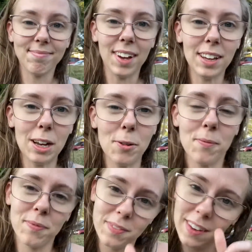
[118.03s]
Hello.
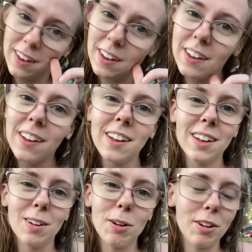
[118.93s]

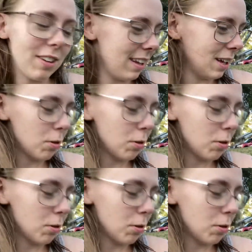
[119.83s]
We are sitting here